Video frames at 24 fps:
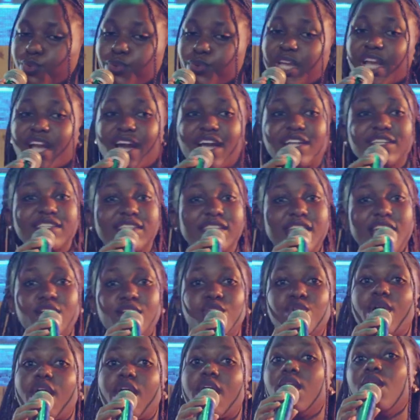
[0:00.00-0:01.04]
We can tell
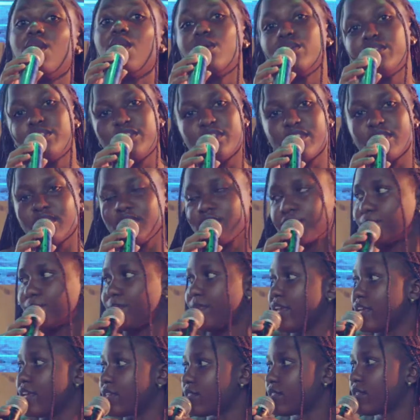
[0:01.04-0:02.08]
you a lot in this
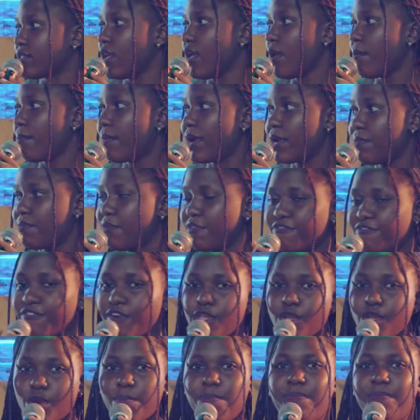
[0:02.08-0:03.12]
place, but
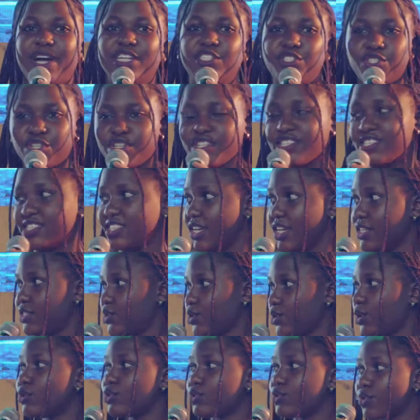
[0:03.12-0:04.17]
before your passion sets
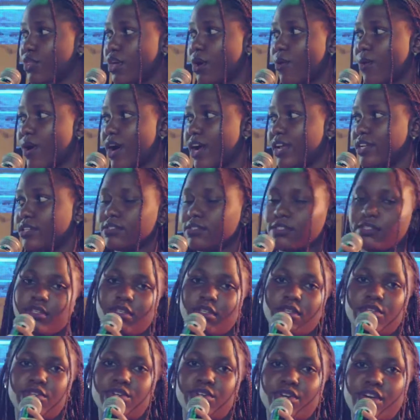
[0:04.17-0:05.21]
onto the word,
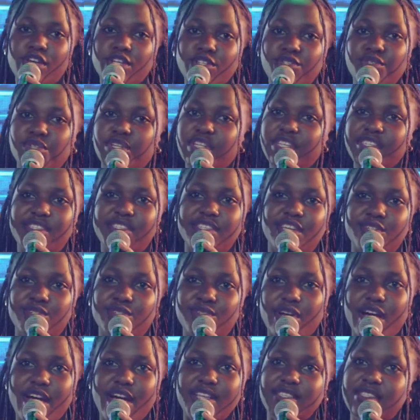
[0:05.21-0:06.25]
you're going to listen
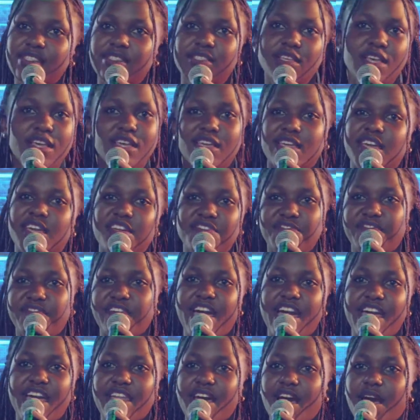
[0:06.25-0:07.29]
to us, get
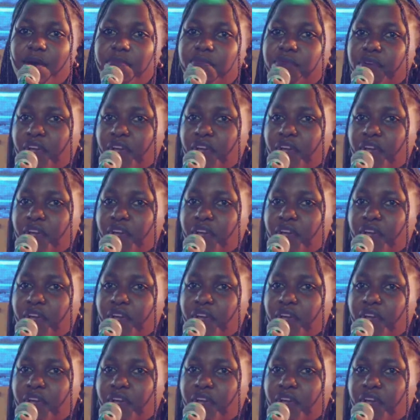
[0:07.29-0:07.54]
fired up,